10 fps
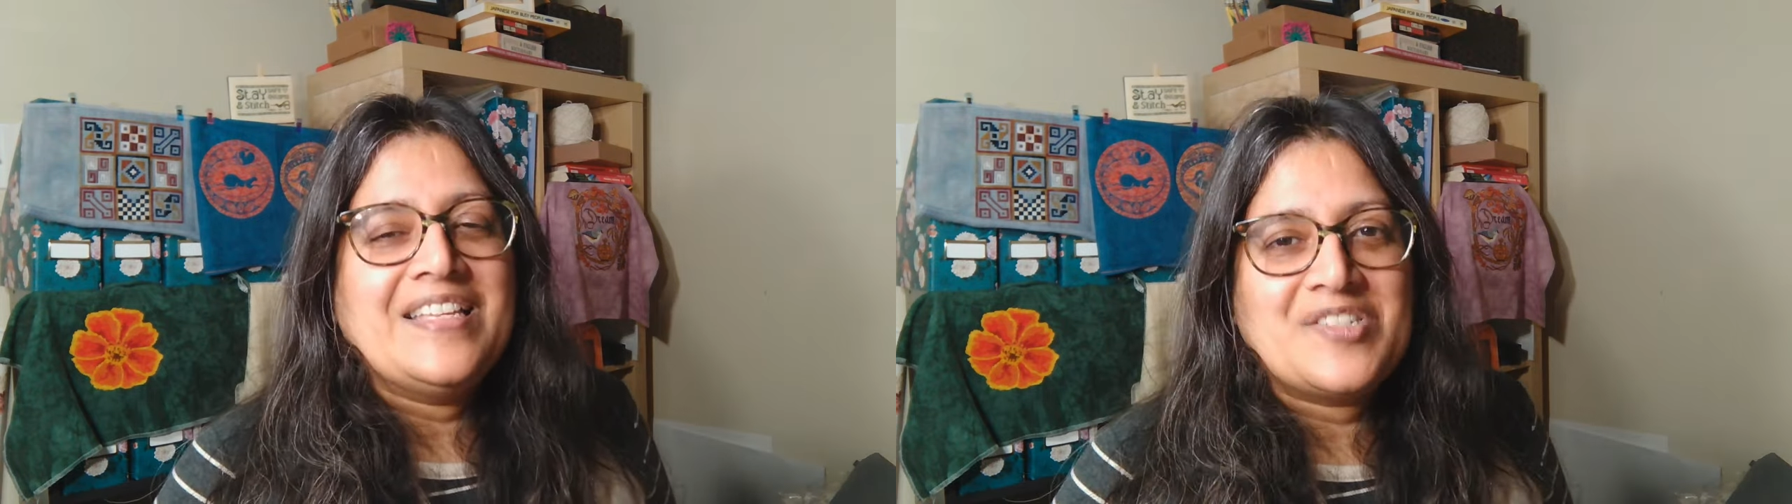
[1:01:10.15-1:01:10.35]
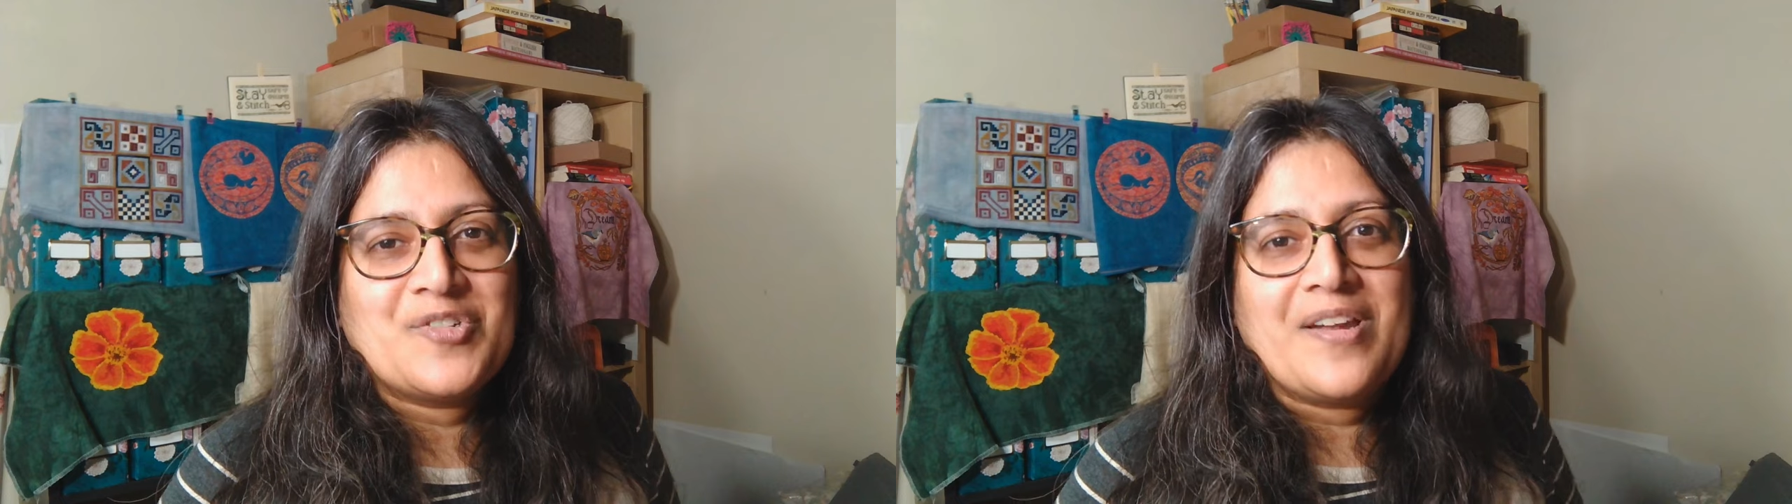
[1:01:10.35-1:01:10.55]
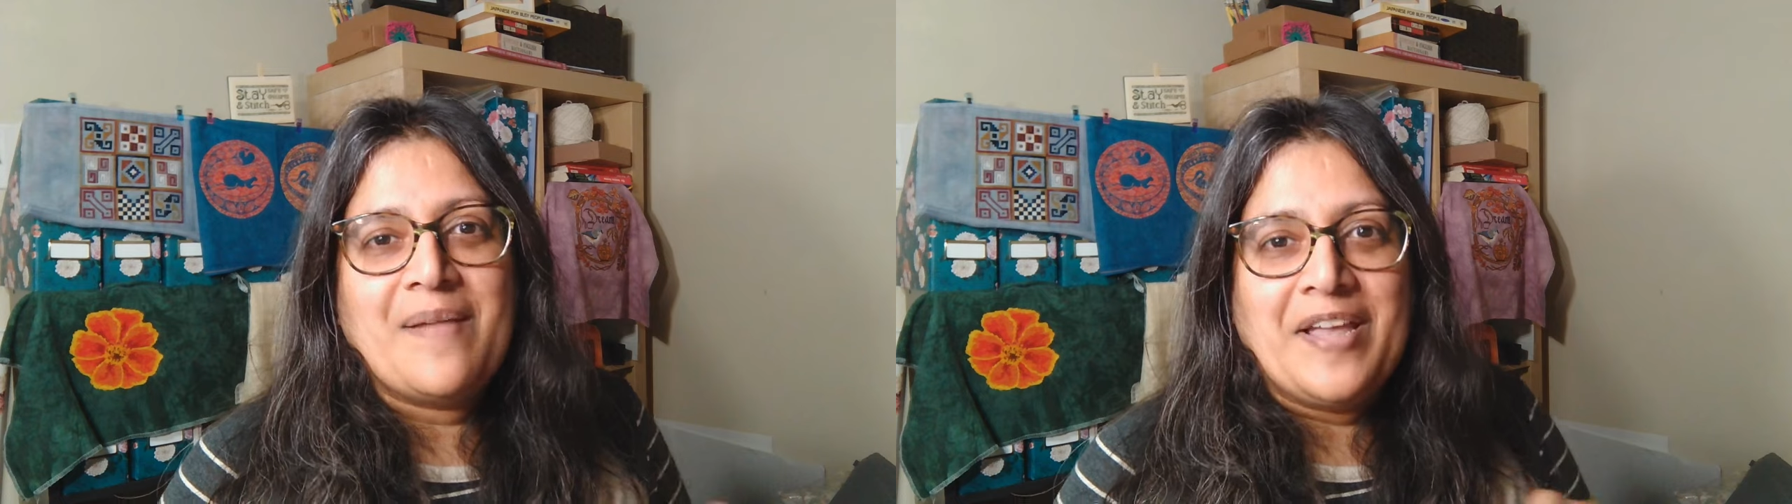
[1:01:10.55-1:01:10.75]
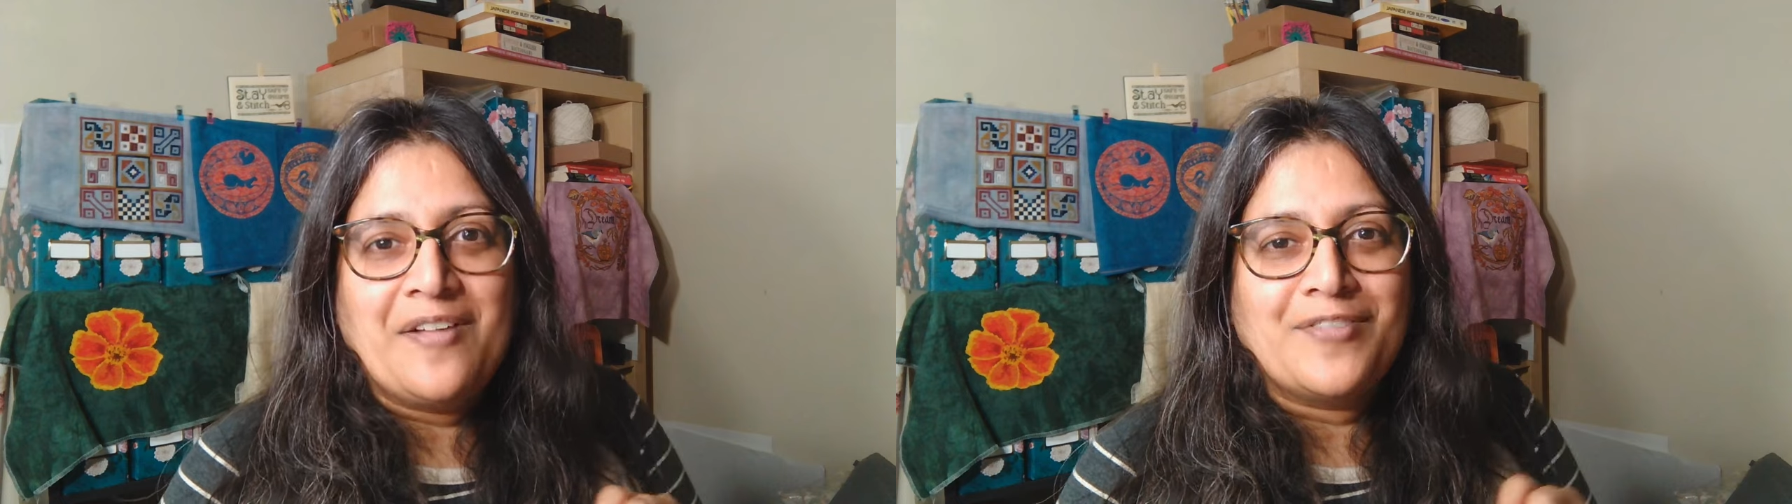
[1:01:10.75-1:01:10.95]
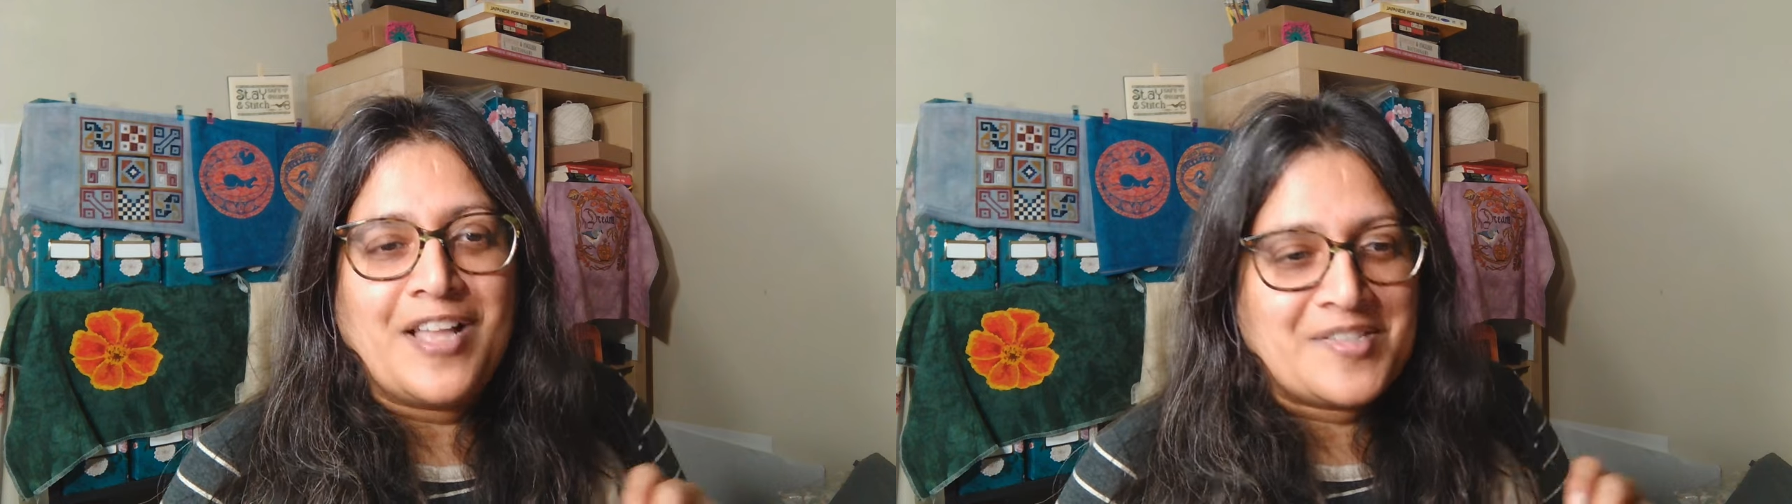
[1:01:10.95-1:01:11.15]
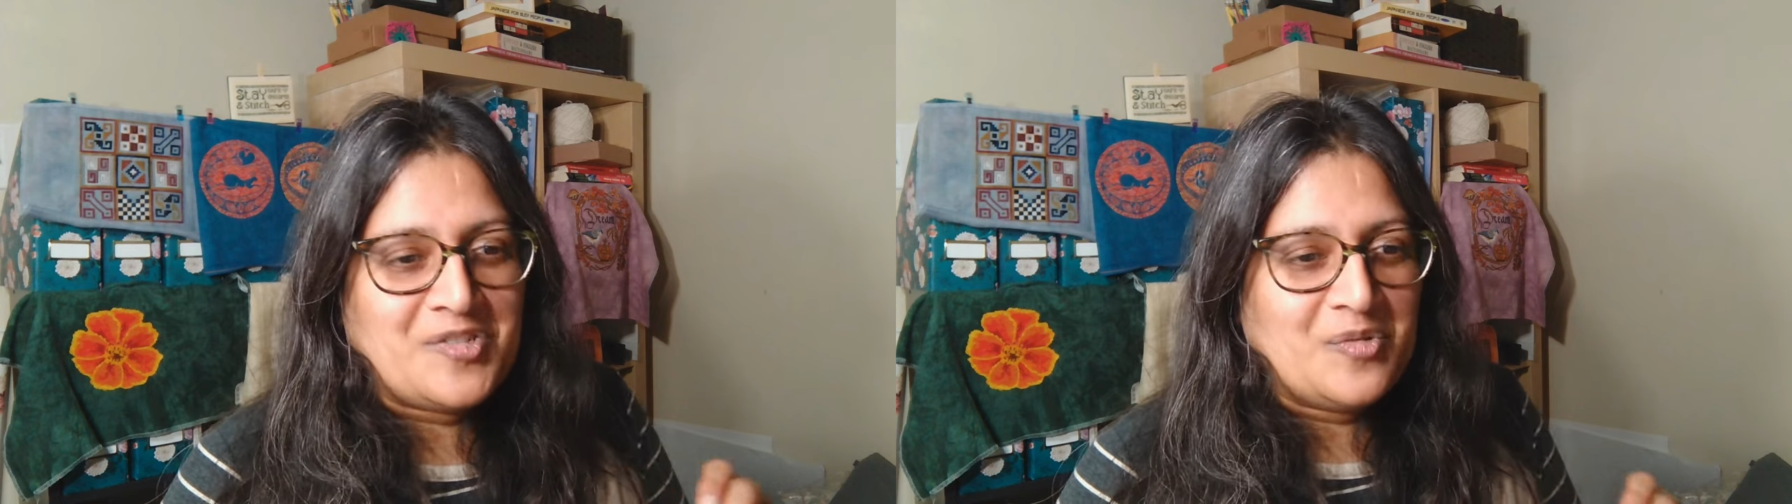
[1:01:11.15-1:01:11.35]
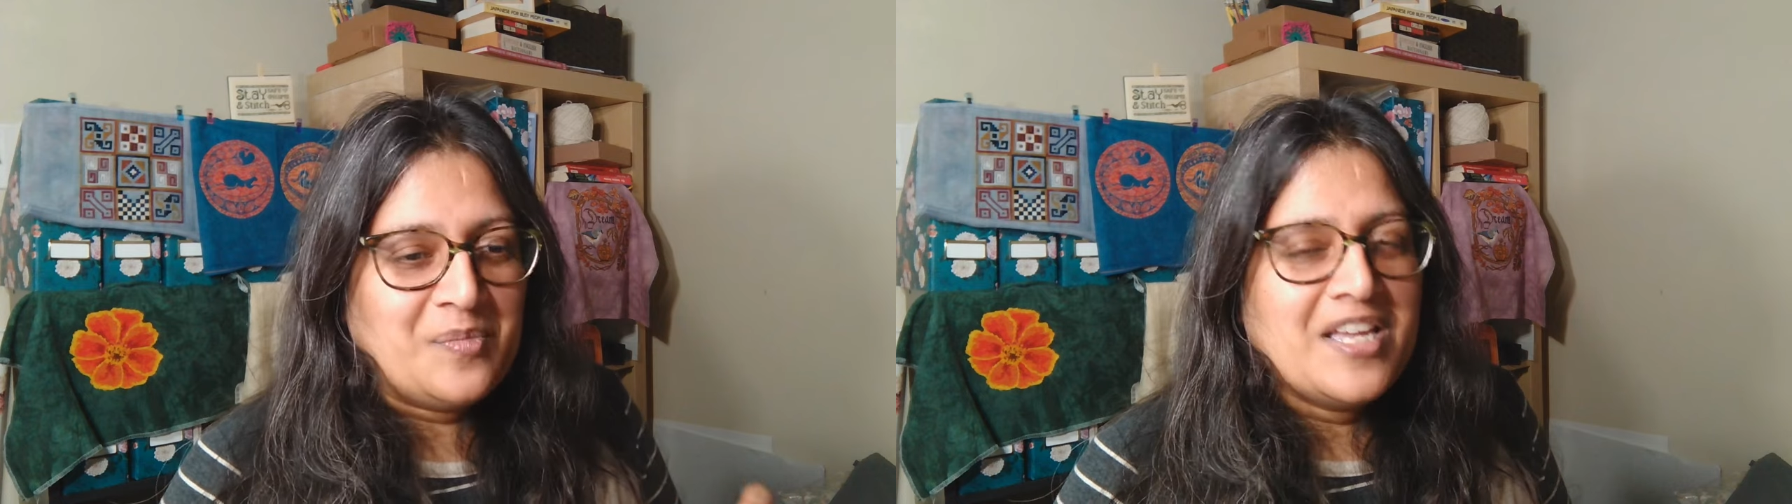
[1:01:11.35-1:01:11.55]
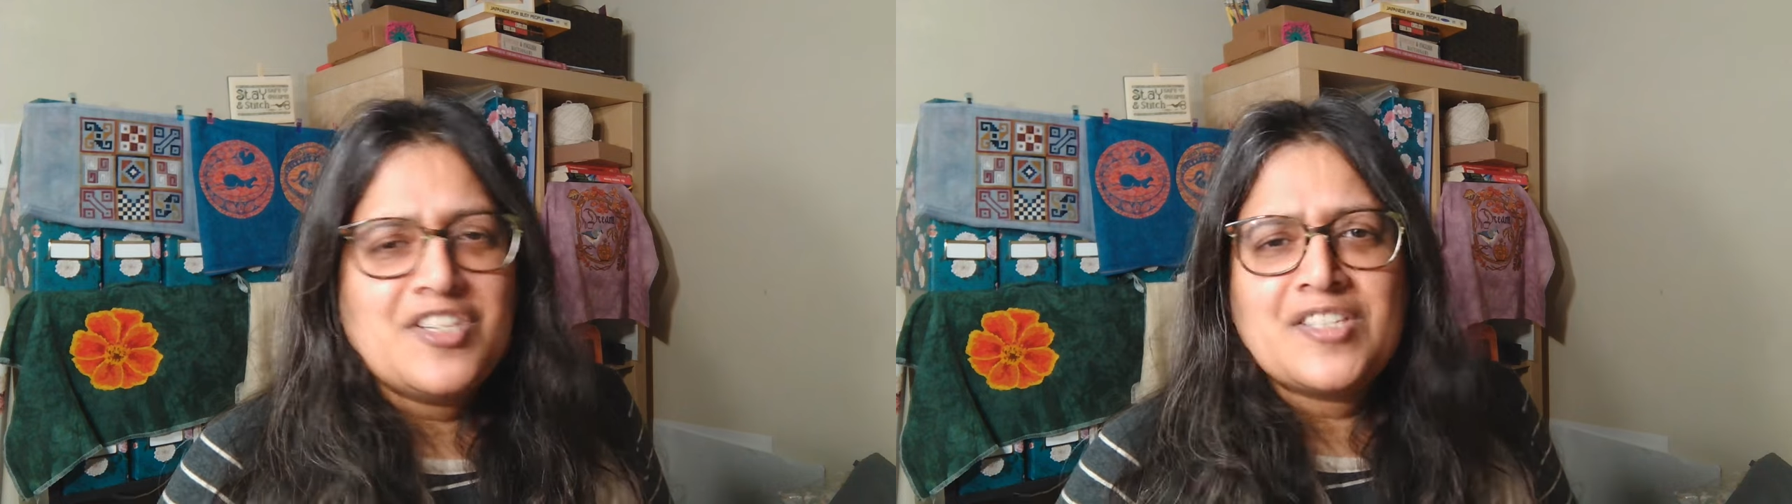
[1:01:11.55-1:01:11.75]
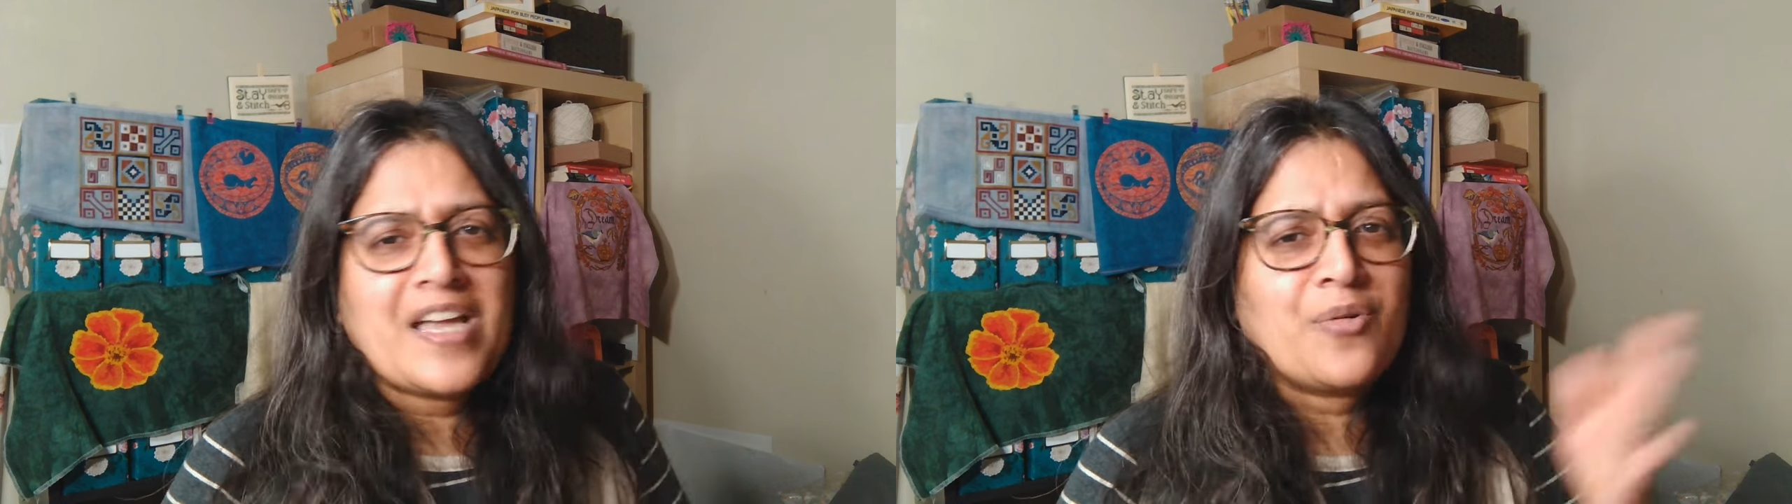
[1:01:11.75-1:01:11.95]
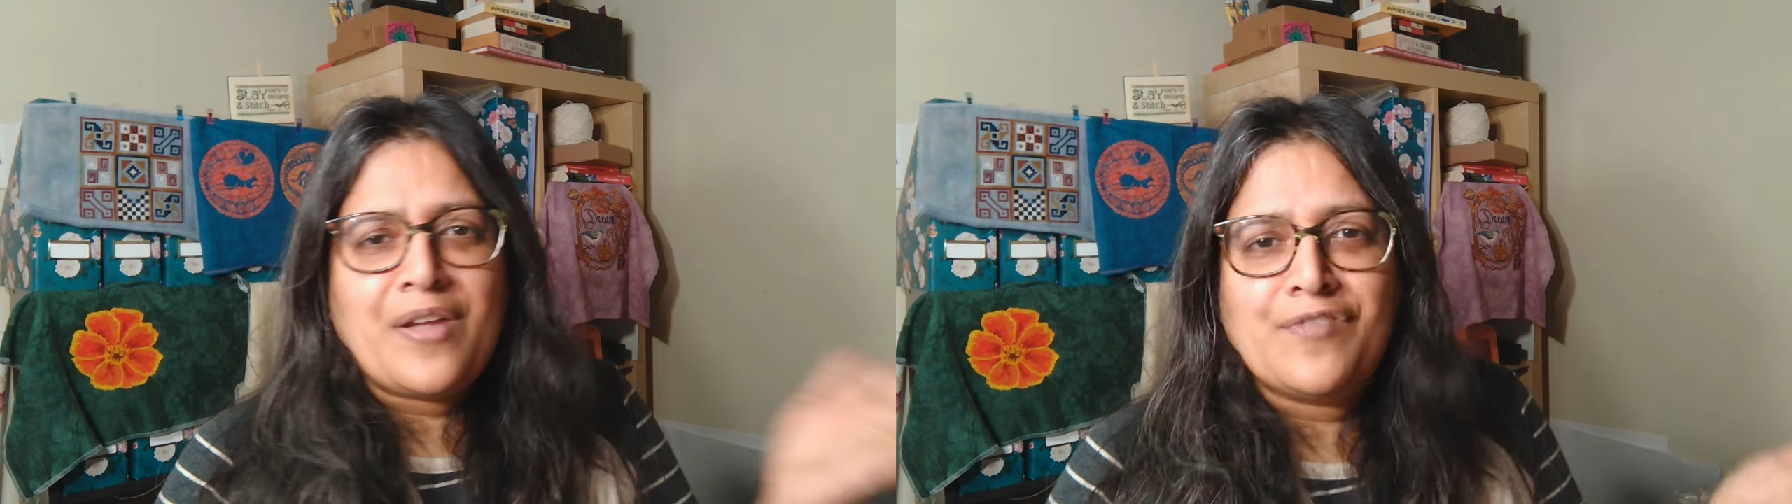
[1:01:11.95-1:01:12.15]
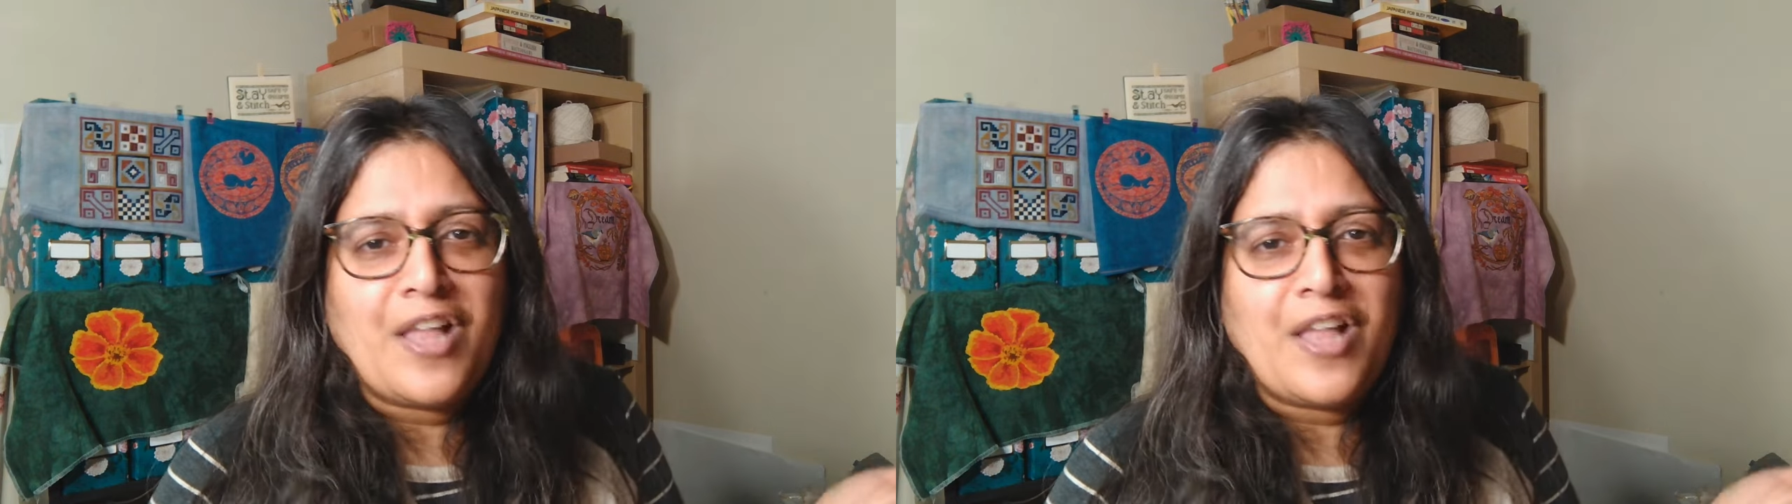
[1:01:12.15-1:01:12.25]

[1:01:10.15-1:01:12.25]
and on Flosstube. She's got a great Flosstube.